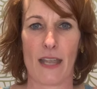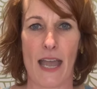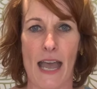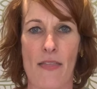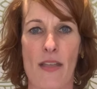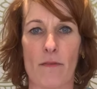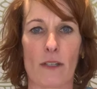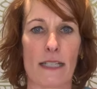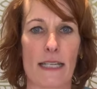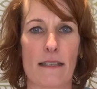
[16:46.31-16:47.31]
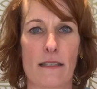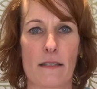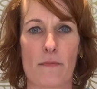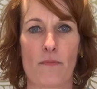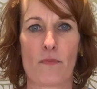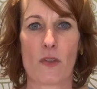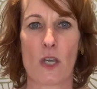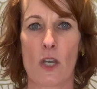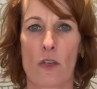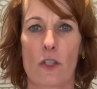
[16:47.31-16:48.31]
And then release.
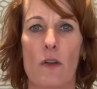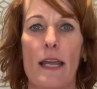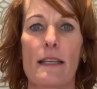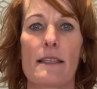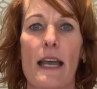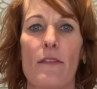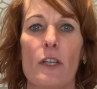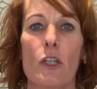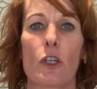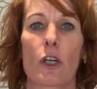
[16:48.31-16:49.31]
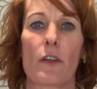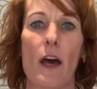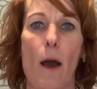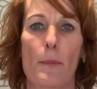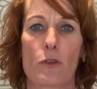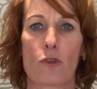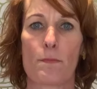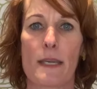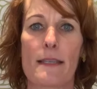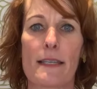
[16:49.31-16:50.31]
So let's have a look at the upper
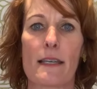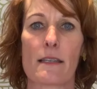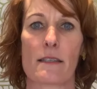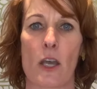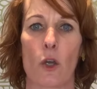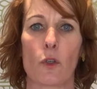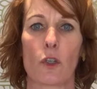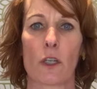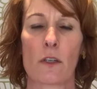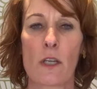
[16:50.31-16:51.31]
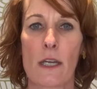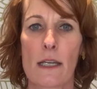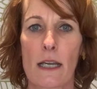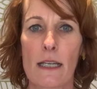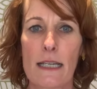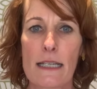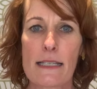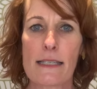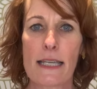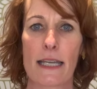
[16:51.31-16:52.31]
trapezius. So you can clearly
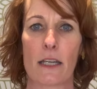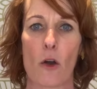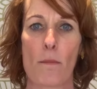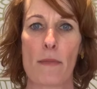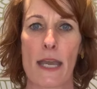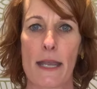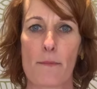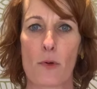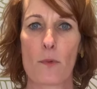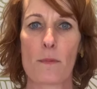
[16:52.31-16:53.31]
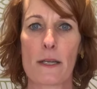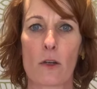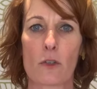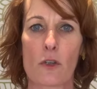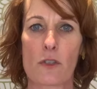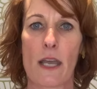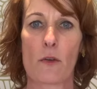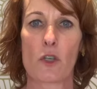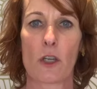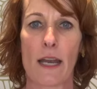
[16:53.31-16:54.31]
see it on me, probably on
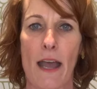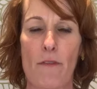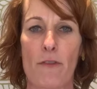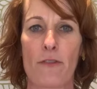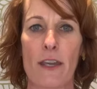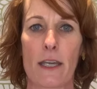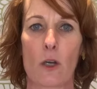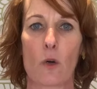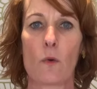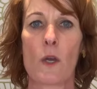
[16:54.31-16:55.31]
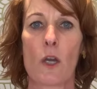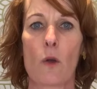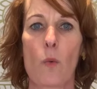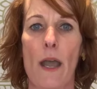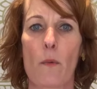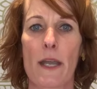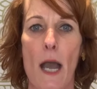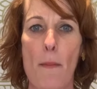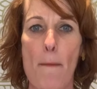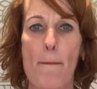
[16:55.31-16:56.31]
yourselves. You can have a feel where we
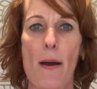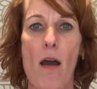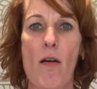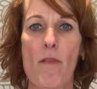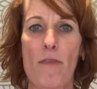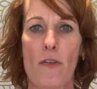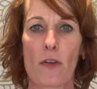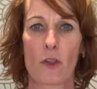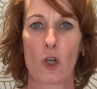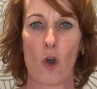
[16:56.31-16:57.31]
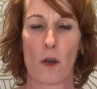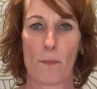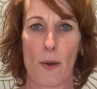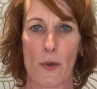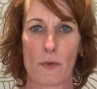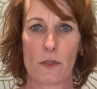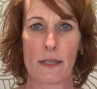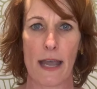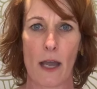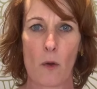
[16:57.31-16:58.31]
come above the collarbones
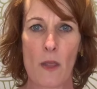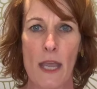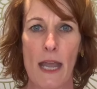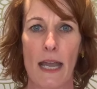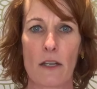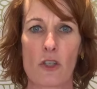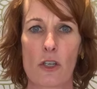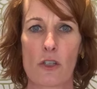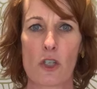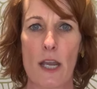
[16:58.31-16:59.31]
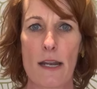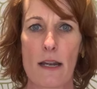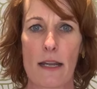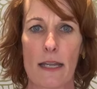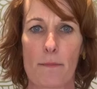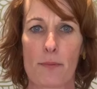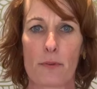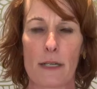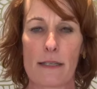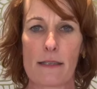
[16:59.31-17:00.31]
now and just gently
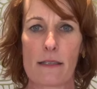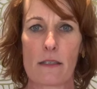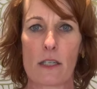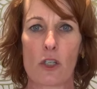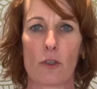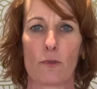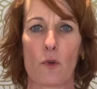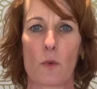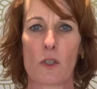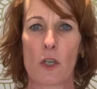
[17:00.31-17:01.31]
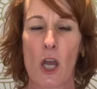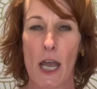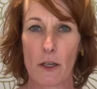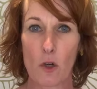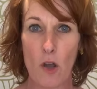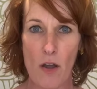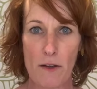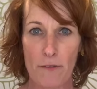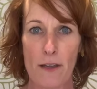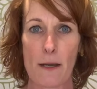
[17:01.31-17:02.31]
press the tissue forwards, and you'll kind of
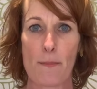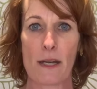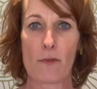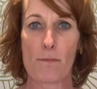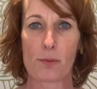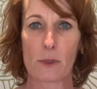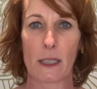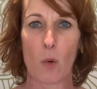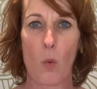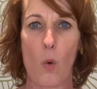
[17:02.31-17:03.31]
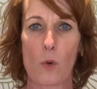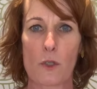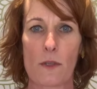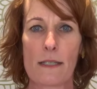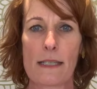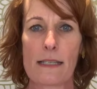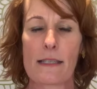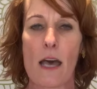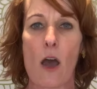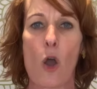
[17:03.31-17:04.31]
feel a bit of a brick wall. So this is
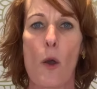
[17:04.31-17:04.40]
the